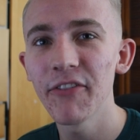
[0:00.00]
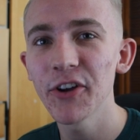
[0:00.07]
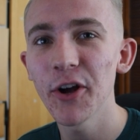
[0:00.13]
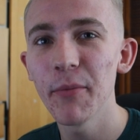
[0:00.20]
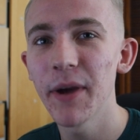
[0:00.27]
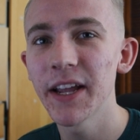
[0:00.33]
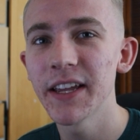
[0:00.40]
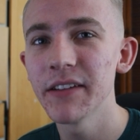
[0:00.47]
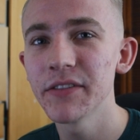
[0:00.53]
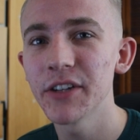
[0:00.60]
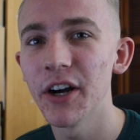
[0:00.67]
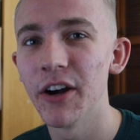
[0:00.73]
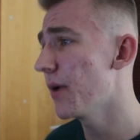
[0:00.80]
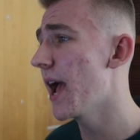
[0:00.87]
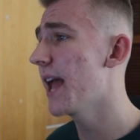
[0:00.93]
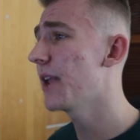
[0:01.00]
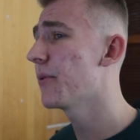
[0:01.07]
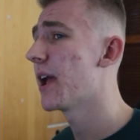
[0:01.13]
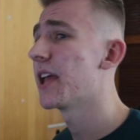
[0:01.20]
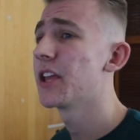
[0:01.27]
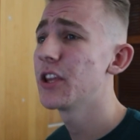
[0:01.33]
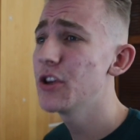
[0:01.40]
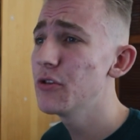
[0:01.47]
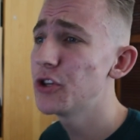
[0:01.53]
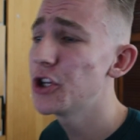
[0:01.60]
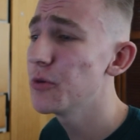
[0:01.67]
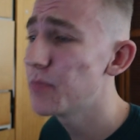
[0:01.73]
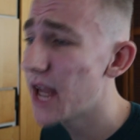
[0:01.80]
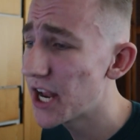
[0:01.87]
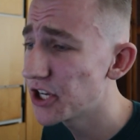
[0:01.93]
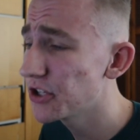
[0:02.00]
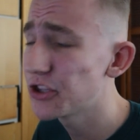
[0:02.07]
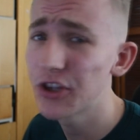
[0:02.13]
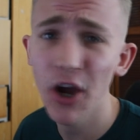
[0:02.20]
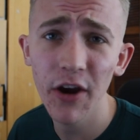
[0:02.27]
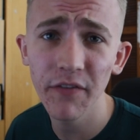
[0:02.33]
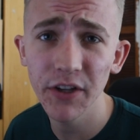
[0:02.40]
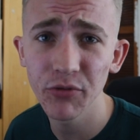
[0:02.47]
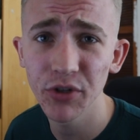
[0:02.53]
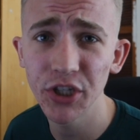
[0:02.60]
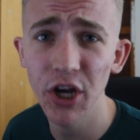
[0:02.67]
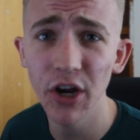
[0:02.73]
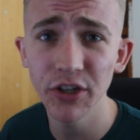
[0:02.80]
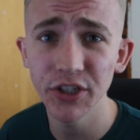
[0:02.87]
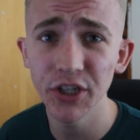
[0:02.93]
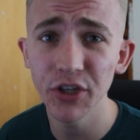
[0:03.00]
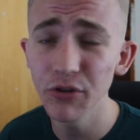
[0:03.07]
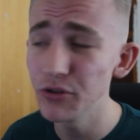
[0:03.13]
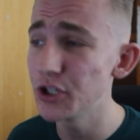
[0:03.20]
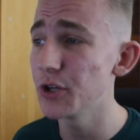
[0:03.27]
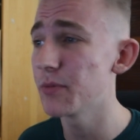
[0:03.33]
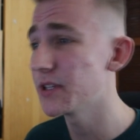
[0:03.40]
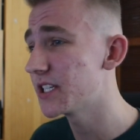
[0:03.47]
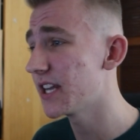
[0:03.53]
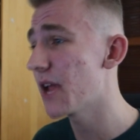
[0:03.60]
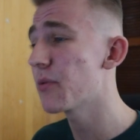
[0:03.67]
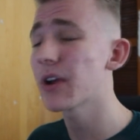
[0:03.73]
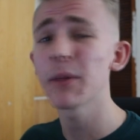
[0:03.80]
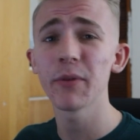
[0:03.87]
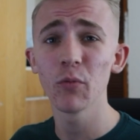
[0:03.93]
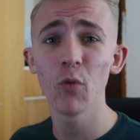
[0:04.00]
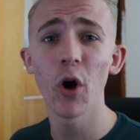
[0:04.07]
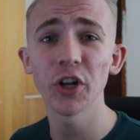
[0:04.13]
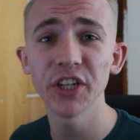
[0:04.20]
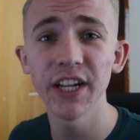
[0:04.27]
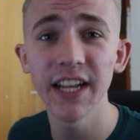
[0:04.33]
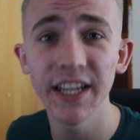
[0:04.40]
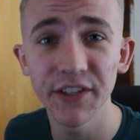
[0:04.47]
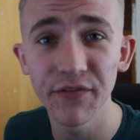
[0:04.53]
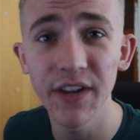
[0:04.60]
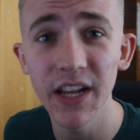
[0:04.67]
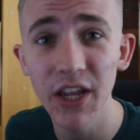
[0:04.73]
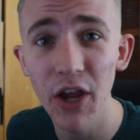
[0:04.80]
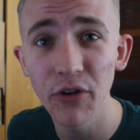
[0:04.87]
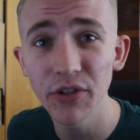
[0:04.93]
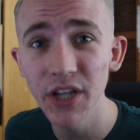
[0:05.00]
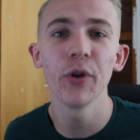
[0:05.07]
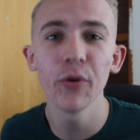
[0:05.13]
haven't got my gift card. But anyway, YouTube legend Durv has returned to YouTube and today we're going to be watching his videos.